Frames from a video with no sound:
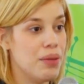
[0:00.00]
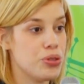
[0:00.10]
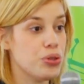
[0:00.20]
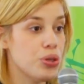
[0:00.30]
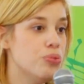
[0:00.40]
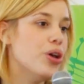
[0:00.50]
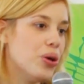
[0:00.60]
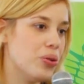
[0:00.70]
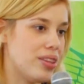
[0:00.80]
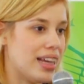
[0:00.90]

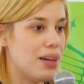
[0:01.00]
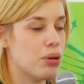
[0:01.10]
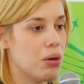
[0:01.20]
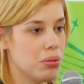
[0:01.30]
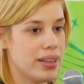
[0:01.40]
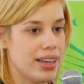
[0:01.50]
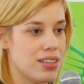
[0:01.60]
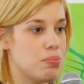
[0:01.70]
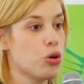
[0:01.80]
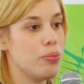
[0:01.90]
So that probably
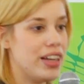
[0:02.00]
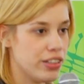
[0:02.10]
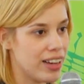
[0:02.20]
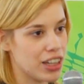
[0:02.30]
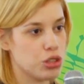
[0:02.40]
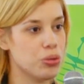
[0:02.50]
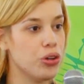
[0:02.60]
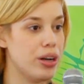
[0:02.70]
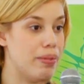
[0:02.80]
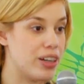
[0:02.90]
is more
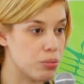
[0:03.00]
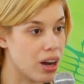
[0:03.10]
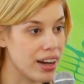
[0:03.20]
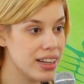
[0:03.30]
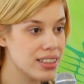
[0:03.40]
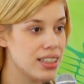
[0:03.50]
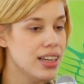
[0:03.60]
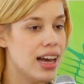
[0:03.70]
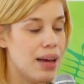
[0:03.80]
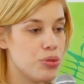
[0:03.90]
manufacturable and a better product.
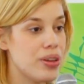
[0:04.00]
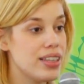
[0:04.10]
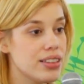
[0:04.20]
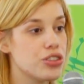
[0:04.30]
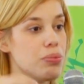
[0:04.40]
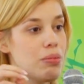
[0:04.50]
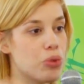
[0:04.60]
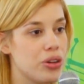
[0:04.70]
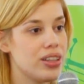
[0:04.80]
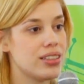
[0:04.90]
So I think there's going to be
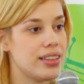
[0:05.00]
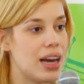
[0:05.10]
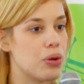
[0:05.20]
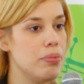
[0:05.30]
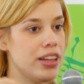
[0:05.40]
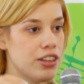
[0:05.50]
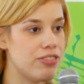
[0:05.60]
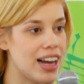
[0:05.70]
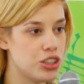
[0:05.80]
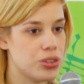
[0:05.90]
more things like that where
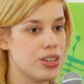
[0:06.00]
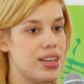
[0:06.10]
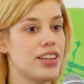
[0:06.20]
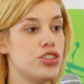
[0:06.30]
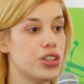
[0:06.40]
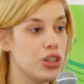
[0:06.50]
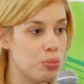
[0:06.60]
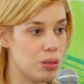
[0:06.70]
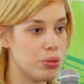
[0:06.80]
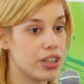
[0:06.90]
manufacturers and external
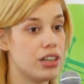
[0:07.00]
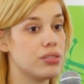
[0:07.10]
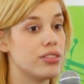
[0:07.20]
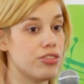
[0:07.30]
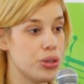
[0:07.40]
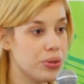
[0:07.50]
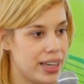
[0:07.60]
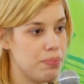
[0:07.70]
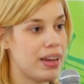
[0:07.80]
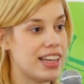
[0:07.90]
people are going to review
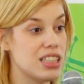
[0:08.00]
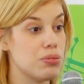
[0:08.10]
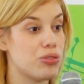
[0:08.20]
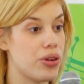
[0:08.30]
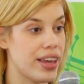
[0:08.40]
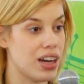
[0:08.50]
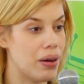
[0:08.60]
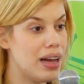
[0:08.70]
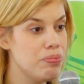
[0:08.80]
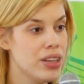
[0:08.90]
campaigns before they go
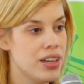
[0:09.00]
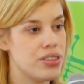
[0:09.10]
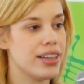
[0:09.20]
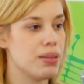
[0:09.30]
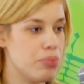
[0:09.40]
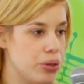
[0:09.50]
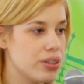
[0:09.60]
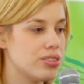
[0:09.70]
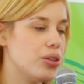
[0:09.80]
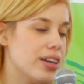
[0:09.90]
up,
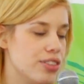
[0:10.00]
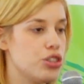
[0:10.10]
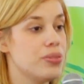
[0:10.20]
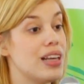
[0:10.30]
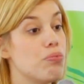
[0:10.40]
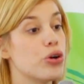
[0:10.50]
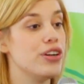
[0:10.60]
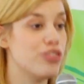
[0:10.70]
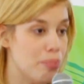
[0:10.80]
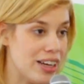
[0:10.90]
so that consumers have more
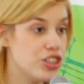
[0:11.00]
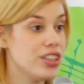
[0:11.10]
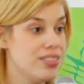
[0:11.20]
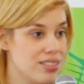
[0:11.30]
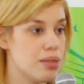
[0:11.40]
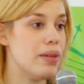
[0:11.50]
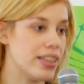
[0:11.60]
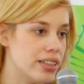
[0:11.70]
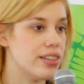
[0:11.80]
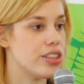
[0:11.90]
information to make
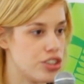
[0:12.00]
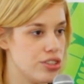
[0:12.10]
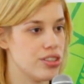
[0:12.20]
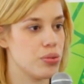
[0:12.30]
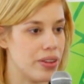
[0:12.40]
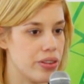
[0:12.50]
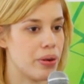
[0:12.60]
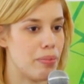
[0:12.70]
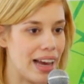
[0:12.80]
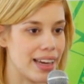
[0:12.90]
their decisions as to whether they want
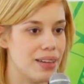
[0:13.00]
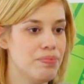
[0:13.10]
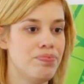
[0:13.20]
to back it.